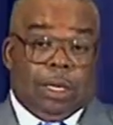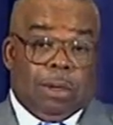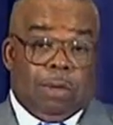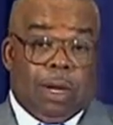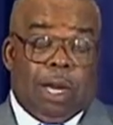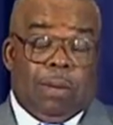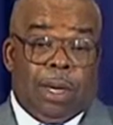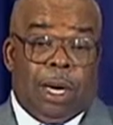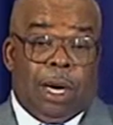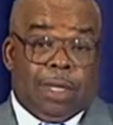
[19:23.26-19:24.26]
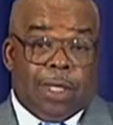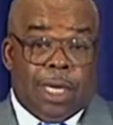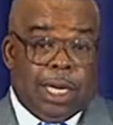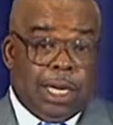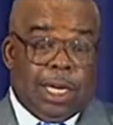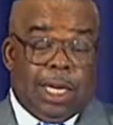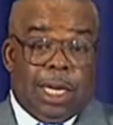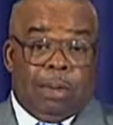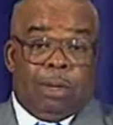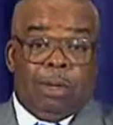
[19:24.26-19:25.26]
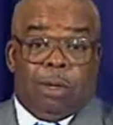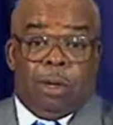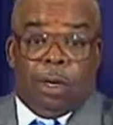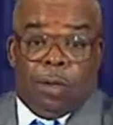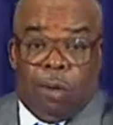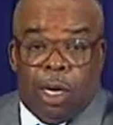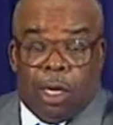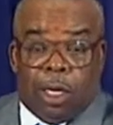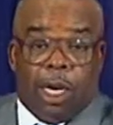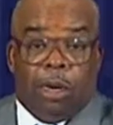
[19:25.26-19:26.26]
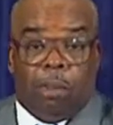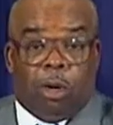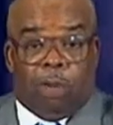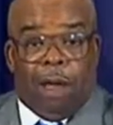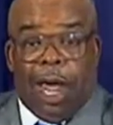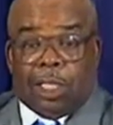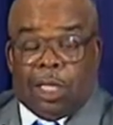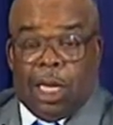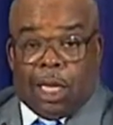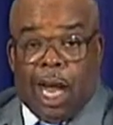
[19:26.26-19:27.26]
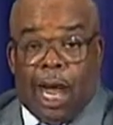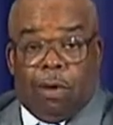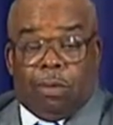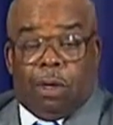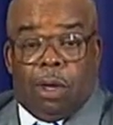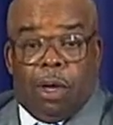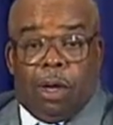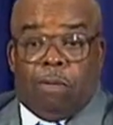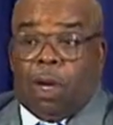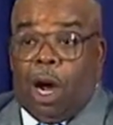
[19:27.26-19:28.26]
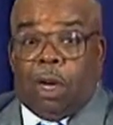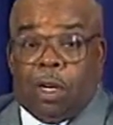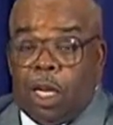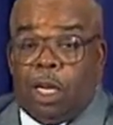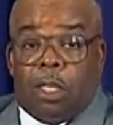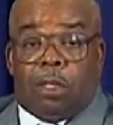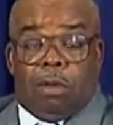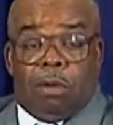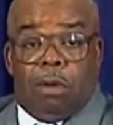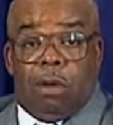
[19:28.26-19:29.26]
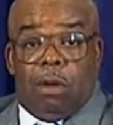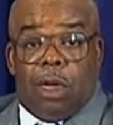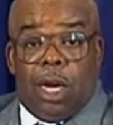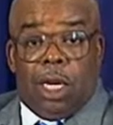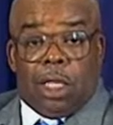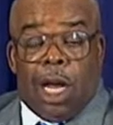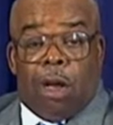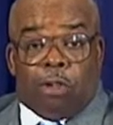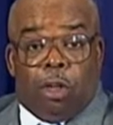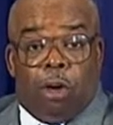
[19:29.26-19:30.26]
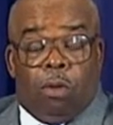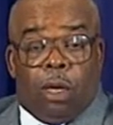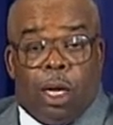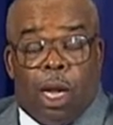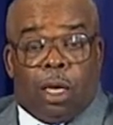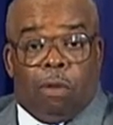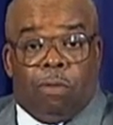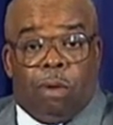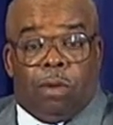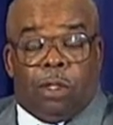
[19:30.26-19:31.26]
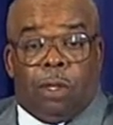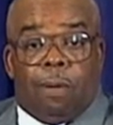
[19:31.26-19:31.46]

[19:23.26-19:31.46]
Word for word: Whatever God said, I'm going to do it. And we look in the book of Acts, the account of Cornelius and his household and their conversion.